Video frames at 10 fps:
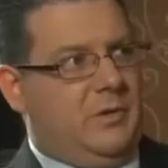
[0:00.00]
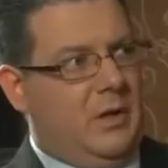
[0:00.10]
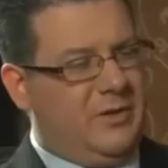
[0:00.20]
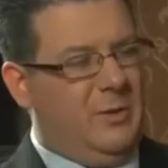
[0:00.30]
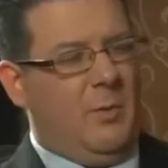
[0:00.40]
Tell
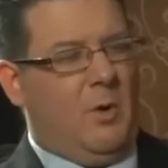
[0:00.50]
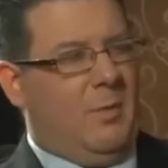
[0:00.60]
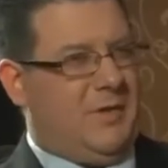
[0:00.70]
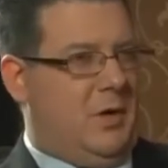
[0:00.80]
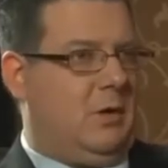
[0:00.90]
us a little bit more
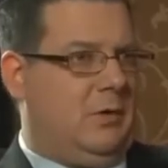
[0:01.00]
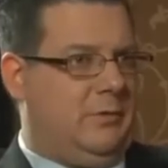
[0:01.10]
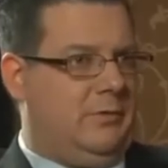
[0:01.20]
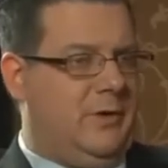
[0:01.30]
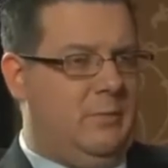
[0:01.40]
about the Articles
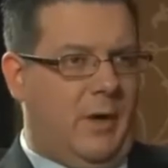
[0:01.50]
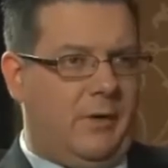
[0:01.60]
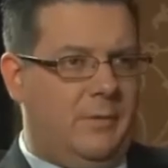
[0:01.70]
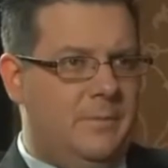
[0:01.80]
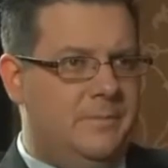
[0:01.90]
of Freedom,
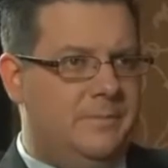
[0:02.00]
Michael.